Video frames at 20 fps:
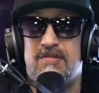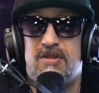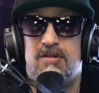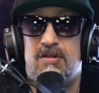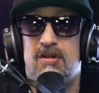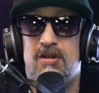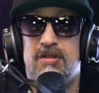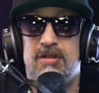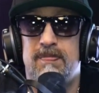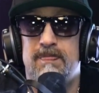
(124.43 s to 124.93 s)

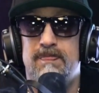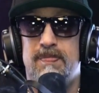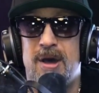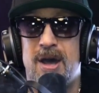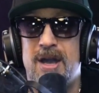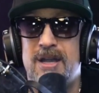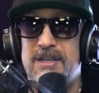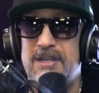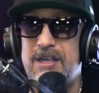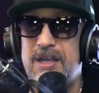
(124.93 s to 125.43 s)
all the
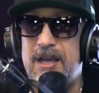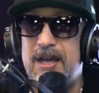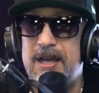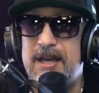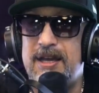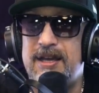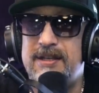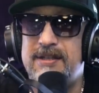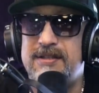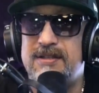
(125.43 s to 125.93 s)
body
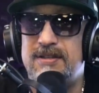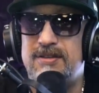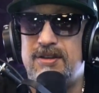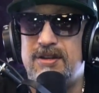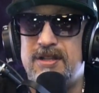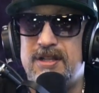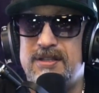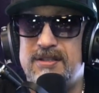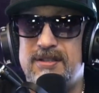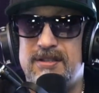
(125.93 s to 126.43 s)
aches and all
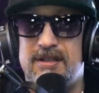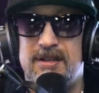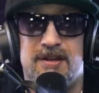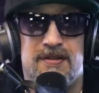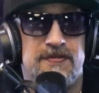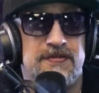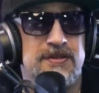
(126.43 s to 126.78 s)
that stuff,